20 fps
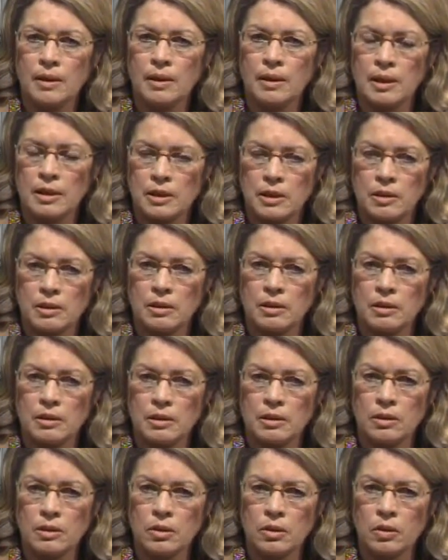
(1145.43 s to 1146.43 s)
that's
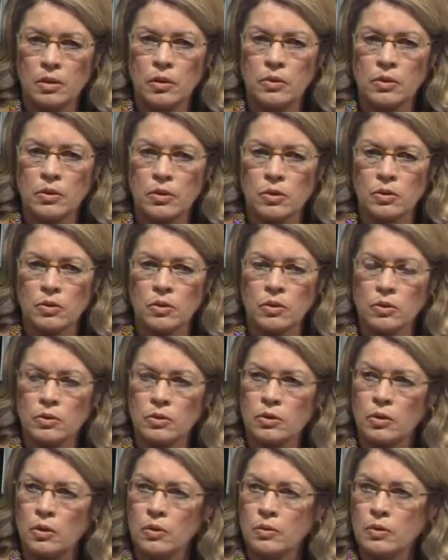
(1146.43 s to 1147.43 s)
to go to schools,
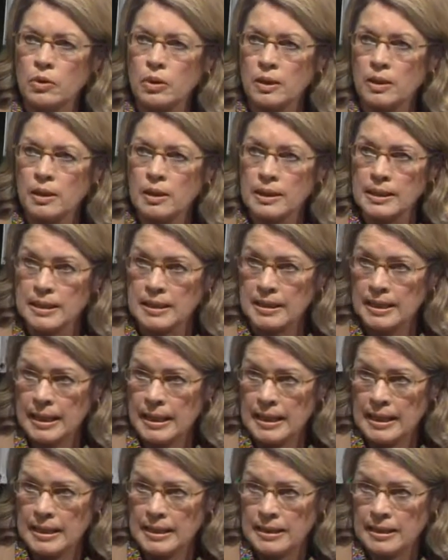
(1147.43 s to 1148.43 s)
goes to the
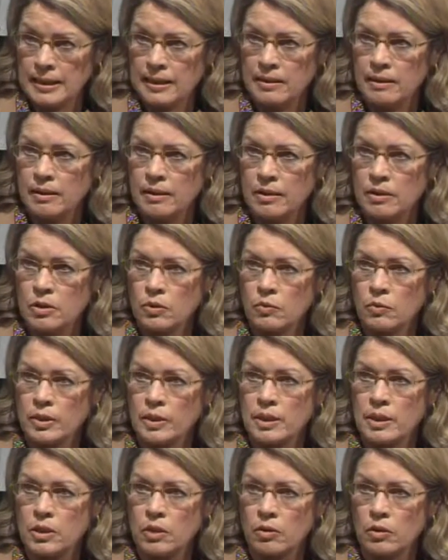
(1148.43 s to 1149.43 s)
state and then is
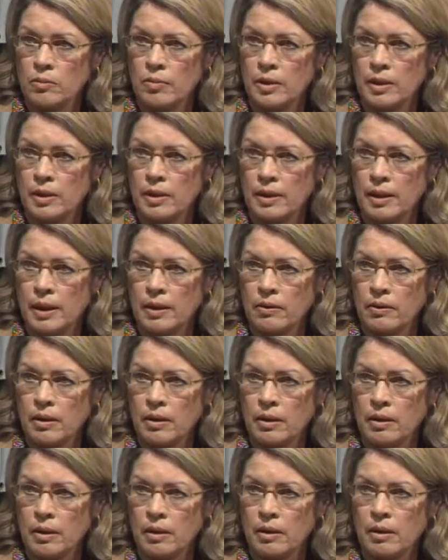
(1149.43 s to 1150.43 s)
redistributed out
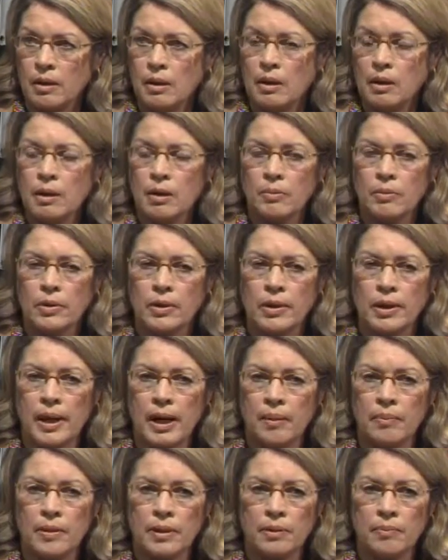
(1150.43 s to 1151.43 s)
on a per
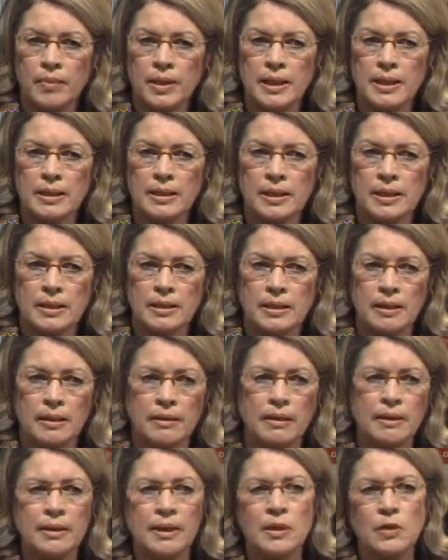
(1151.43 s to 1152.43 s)
capita basis. And I
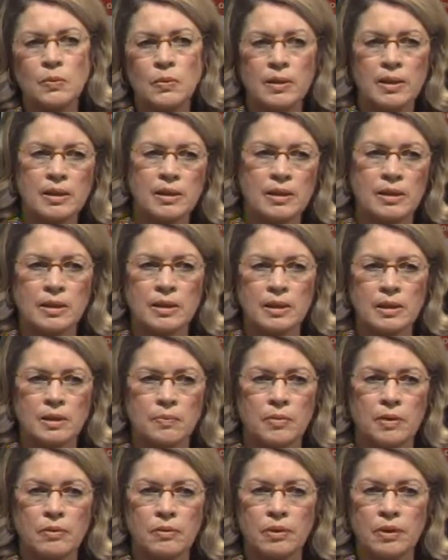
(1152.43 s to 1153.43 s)
think that's one of the things that's
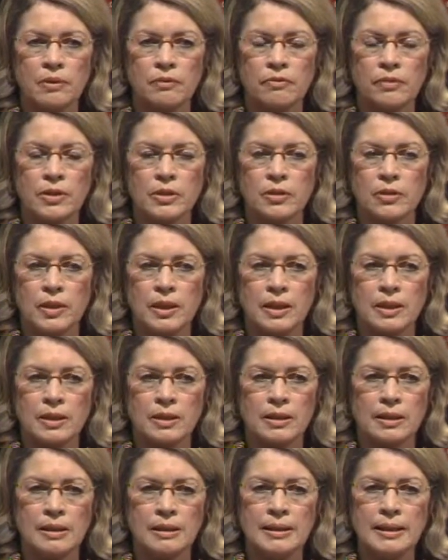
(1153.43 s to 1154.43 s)
been really frustrating
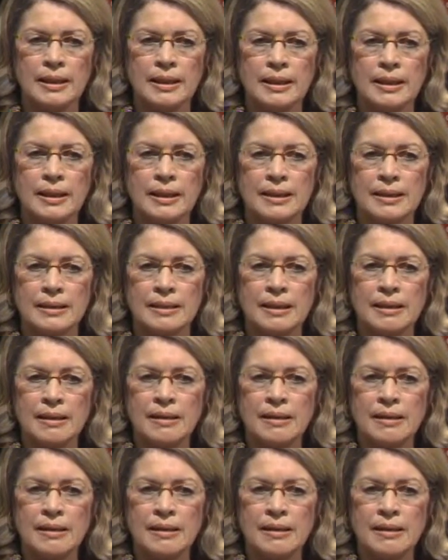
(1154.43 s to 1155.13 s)
to the league is,